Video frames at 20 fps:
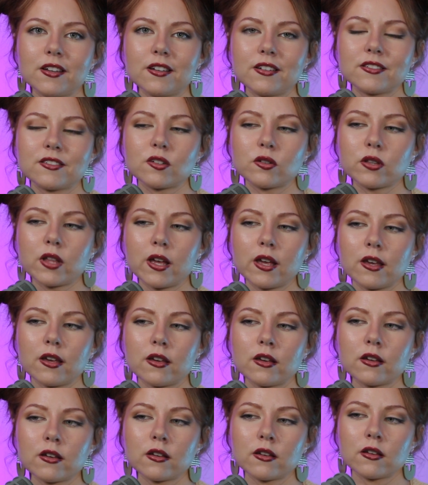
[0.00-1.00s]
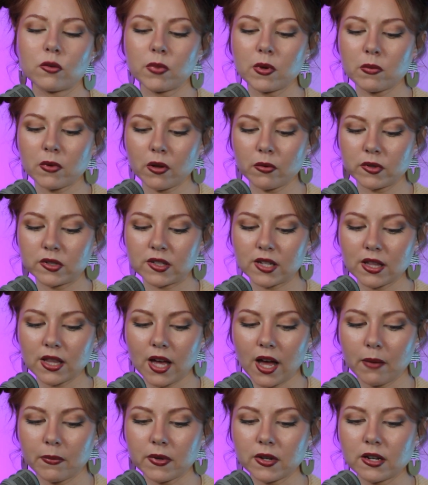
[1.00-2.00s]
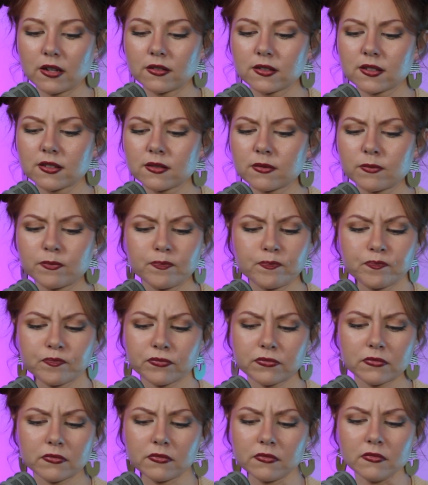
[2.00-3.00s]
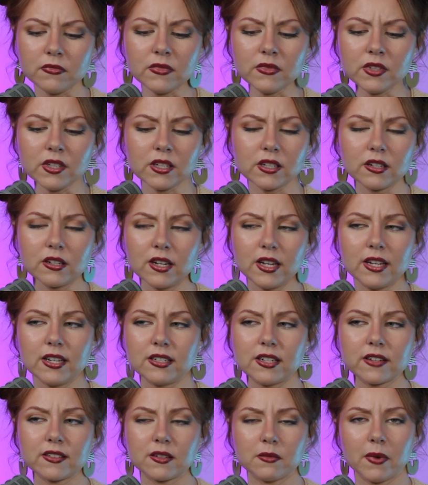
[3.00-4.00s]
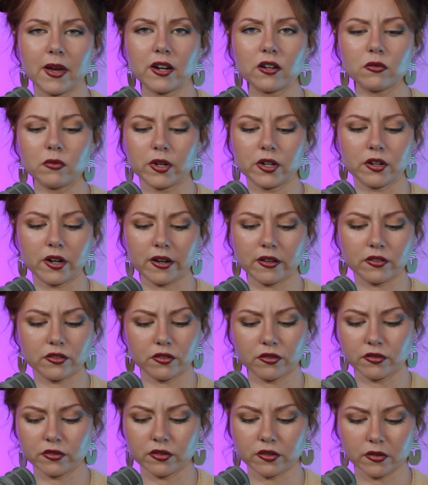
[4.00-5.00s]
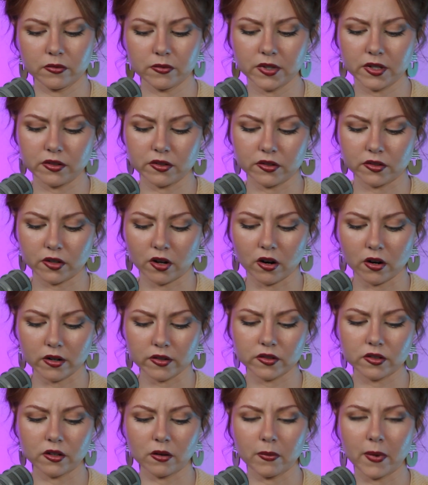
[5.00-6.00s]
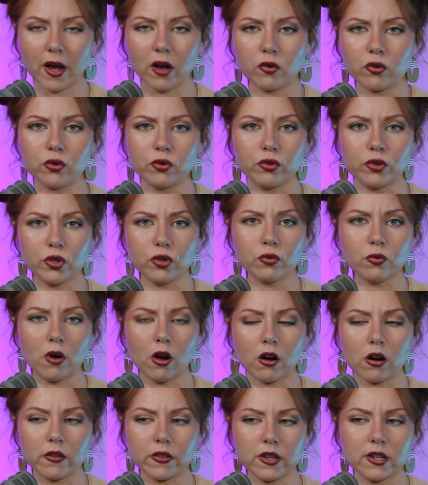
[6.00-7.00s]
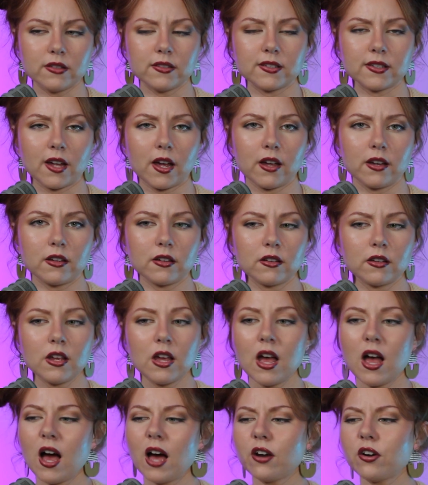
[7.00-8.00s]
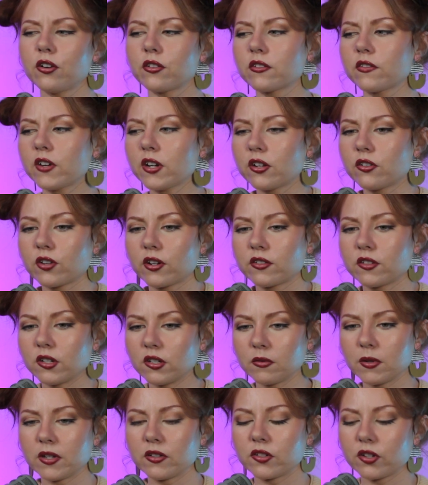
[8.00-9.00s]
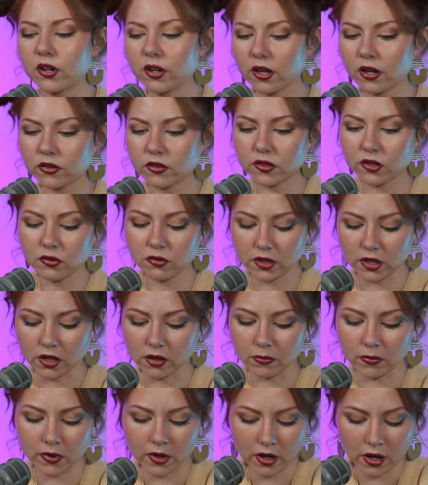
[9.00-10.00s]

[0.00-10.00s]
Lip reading: So, like, I don't know, people always say that happiness, it doesn't matter what your external circumstances are, it's about who you are on the inside. I don't know, it's very interesting to me. It's starting to get so deep.